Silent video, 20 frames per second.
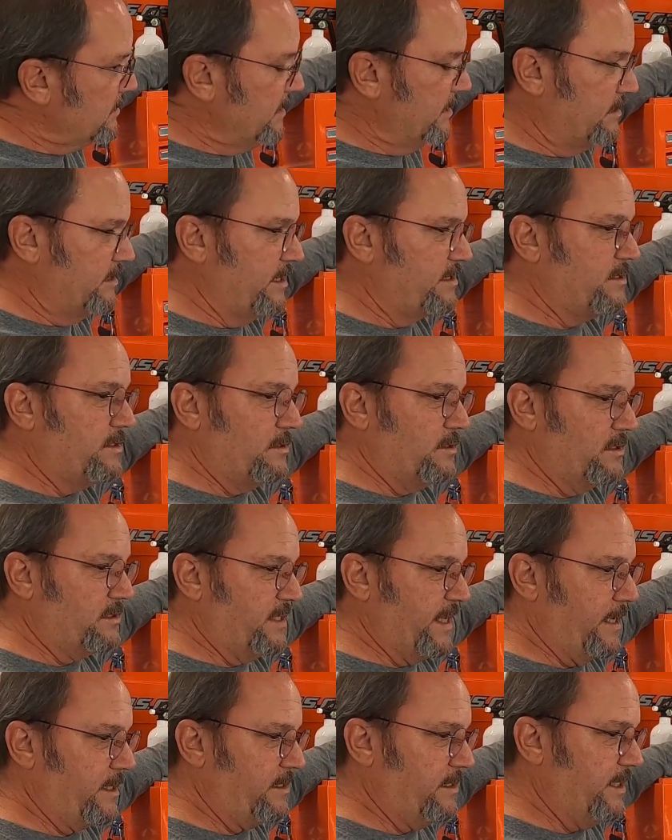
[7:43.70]
it doesn't
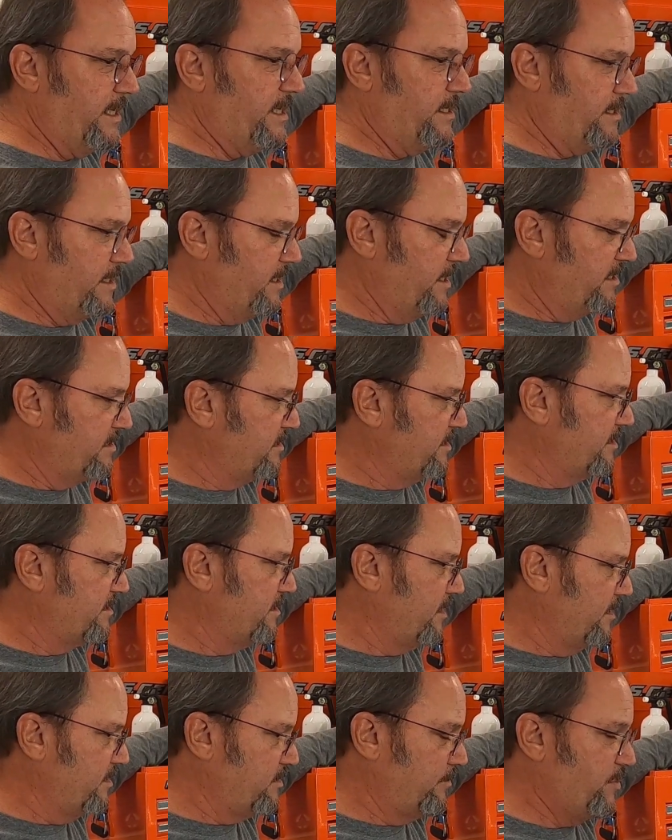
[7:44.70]
look that clean. It's
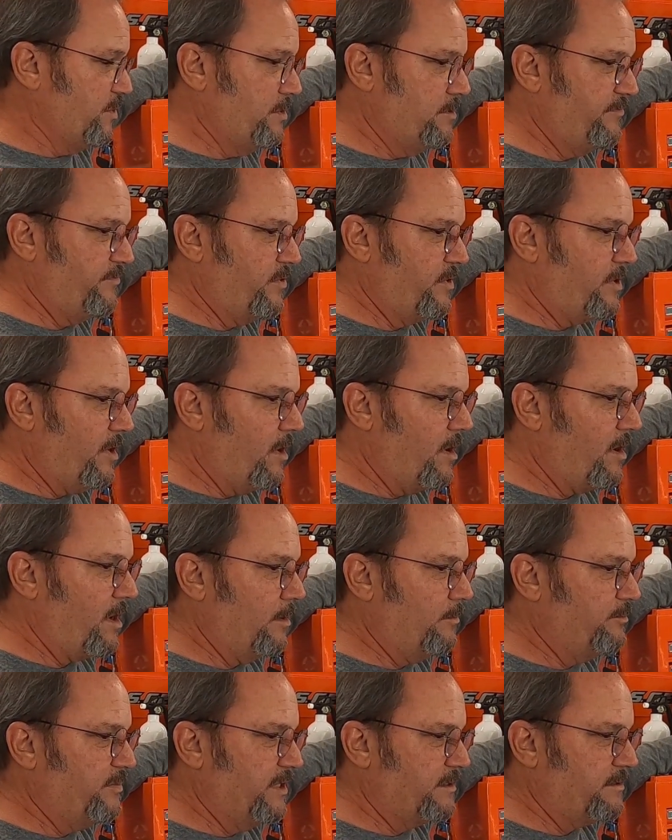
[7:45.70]
a beautiful
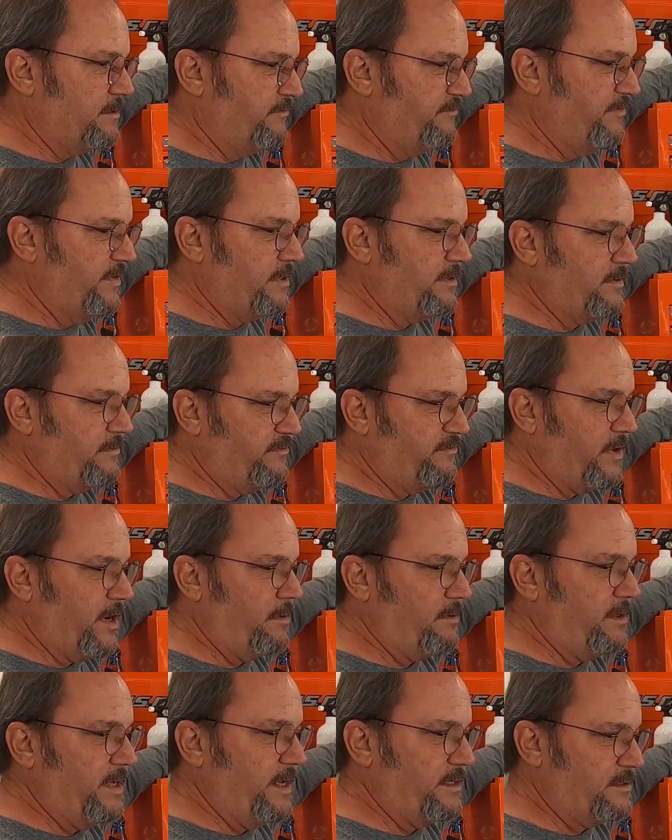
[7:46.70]
car, but the fit of the
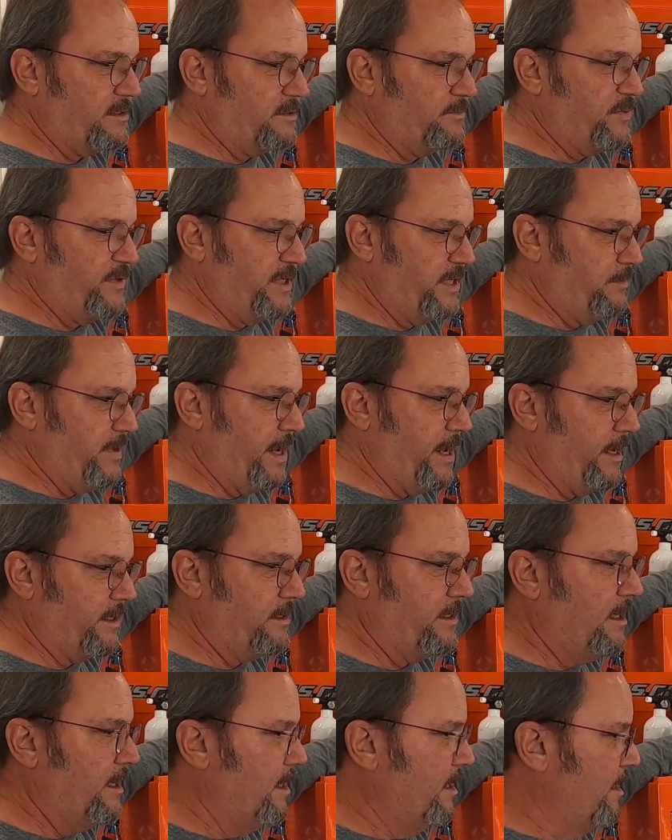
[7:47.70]
fiberglass is pretty
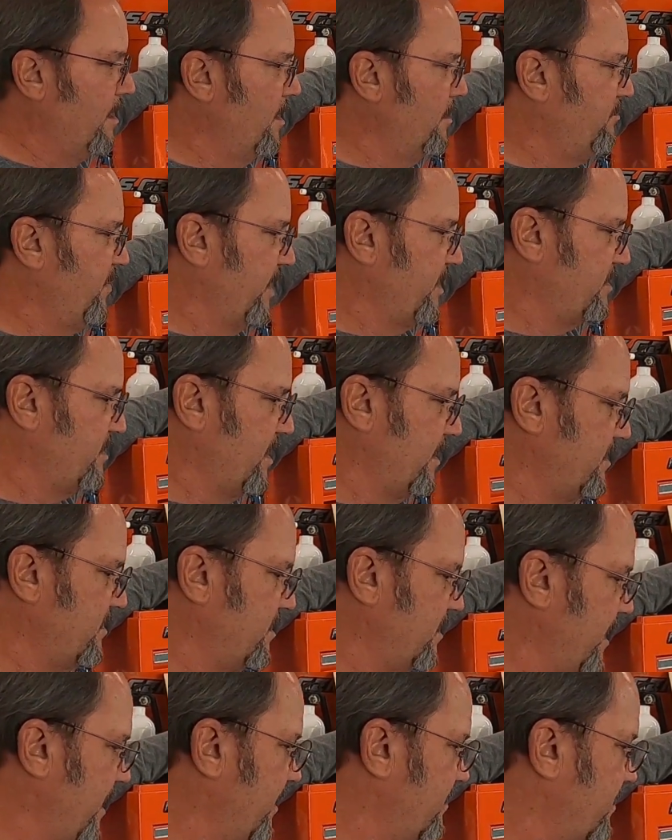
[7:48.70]
bad. By
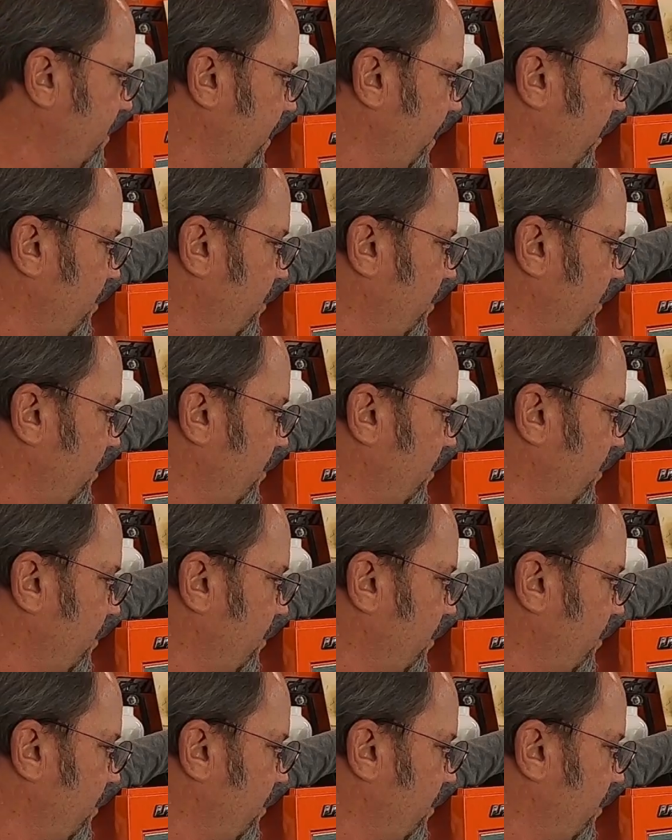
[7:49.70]
68, they